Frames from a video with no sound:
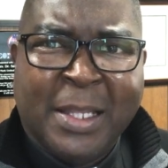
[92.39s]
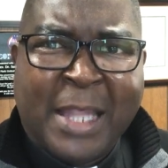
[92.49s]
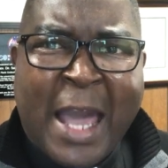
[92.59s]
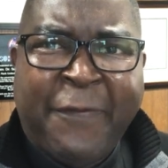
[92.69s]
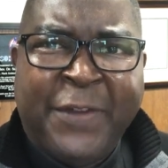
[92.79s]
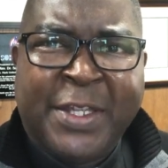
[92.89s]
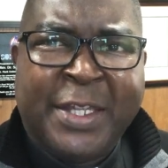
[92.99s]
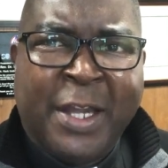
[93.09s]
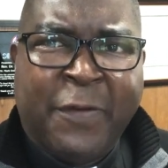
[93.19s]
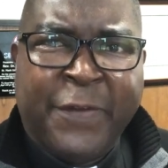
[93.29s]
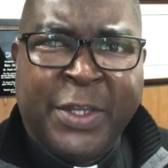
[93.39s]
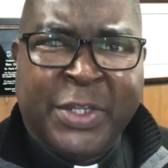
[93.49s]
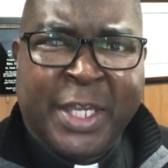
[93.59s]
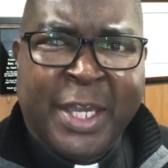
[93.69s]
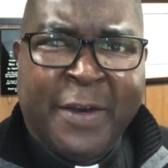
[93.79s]
Life itself
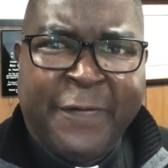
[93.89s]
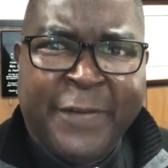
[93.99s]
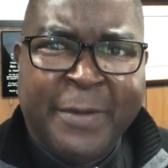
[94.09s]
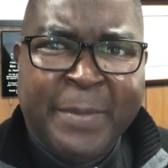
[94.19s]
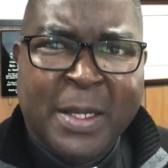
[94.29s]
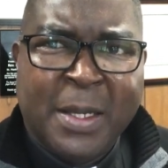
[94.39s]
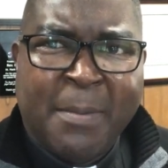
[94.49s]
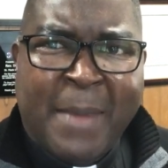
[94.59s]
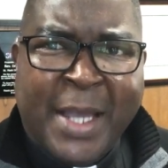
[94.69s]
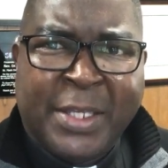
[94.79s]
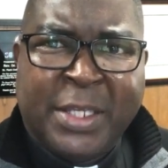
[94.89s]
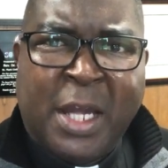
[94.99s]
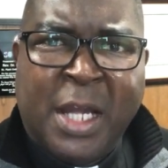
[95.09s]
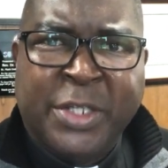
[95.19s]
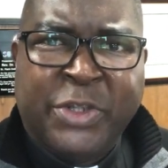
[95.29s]
is a gift. My
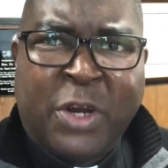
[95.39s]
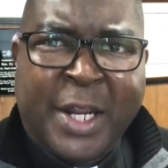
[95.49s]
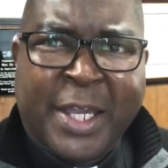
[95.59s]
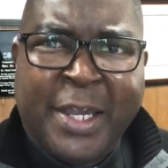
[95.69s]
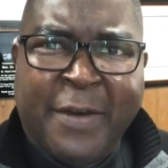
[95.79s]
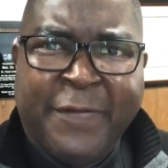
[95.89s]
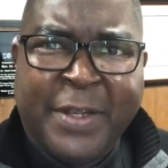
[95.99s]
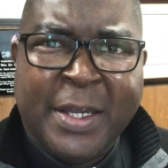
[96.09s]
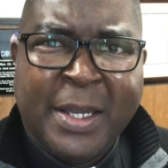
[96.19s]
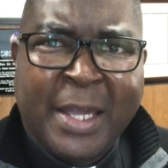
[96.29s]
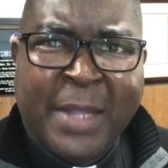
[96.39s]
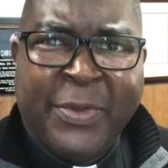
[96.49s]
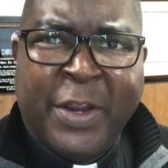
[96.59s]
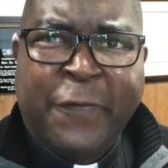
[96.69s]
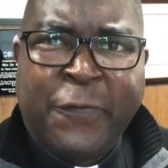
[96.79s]
sons are a gift,
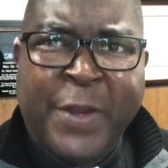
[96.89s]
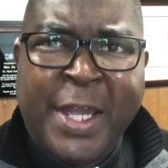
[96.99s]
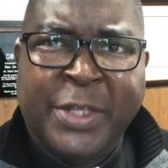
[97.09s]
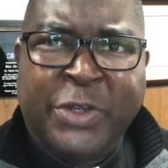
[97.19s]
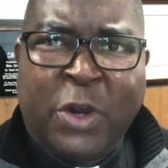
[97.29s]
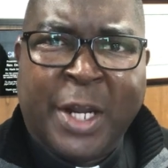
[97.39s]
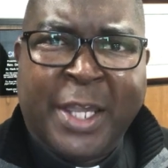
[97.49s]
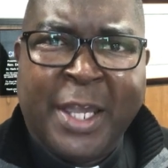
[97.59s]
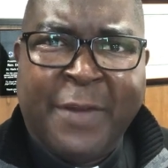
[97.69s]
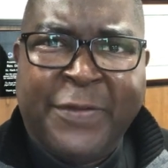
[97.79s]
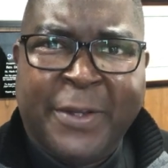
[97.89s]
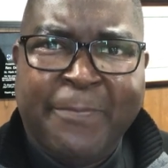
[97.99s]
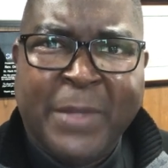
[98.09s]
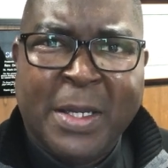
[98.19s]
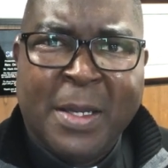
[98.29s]
and their friends are gifts.
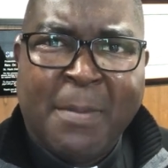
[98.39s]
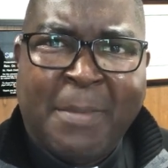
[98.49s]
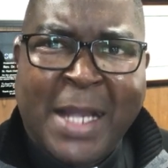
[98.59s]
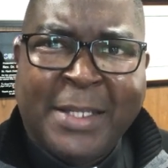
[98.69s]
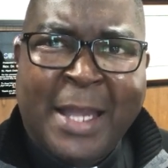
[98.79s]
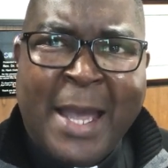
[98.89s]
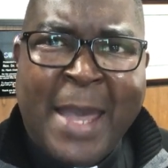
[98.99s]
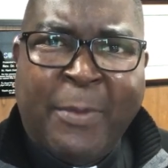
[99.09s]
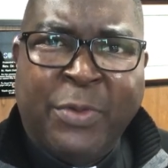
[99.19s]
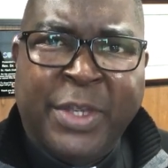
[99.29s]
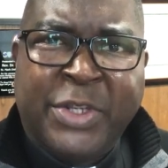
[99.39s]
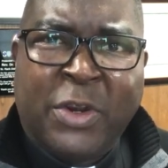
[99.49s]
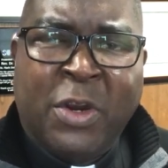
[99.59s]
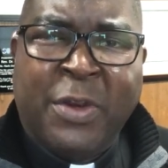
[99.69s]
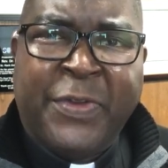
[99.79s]
My time on this
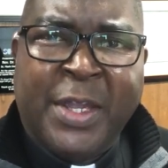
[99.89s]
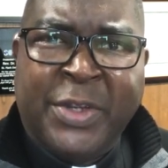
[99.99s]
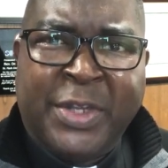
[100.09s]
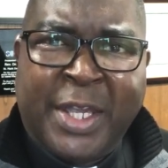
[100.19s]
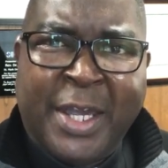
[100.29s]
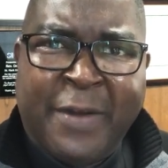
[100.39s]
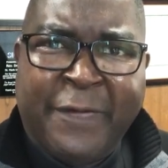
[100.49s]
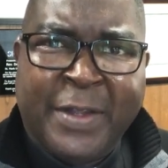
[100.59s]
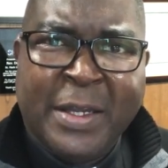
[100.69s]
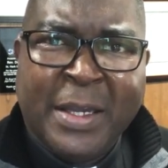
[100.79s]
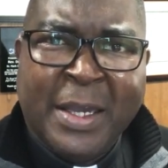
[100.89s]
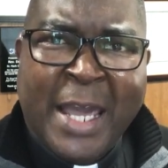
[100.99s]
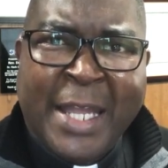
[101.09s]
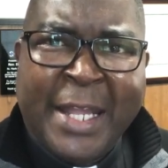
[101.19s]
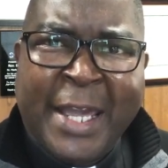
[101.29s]
earth is a gift,
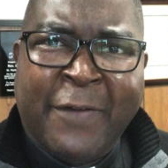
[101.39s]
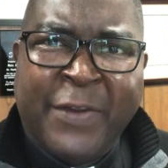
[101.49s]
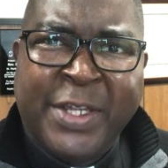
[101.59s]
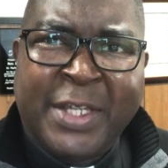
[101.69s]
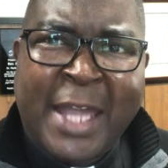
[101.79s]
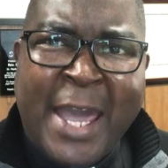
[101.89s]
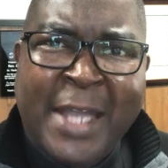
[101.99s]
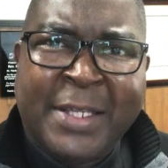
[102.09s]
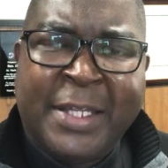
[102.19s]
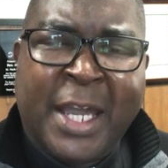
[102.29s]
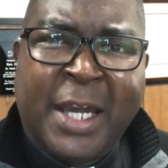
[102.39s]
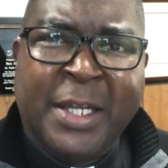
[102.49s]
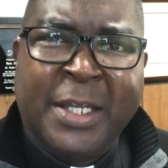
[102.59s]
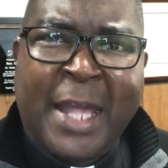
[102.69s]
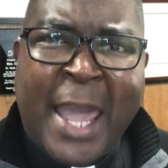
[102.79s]
and every sad
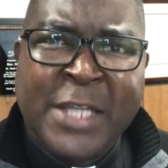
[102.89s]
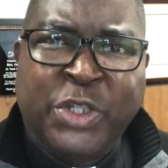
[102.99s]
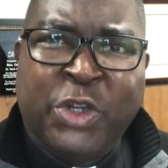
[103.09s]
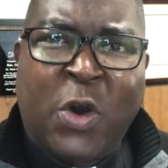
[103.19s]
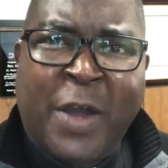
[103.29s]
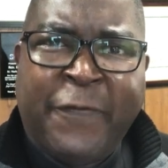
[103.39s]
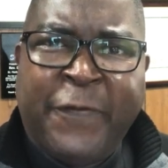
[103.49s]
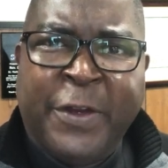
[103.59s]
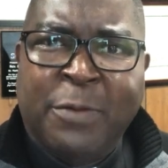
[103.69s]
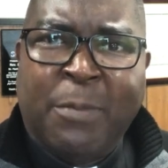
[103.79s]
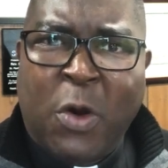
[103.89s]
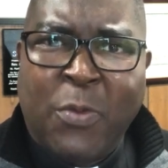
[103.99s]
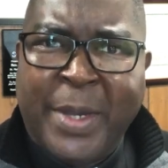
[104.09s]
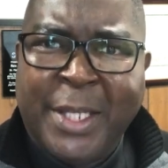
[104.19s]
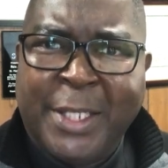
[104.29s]
second and joy filled
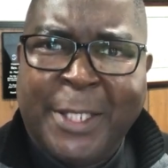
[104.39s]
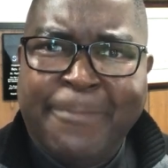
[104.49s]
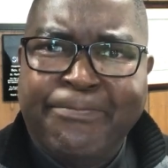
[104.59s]
moment.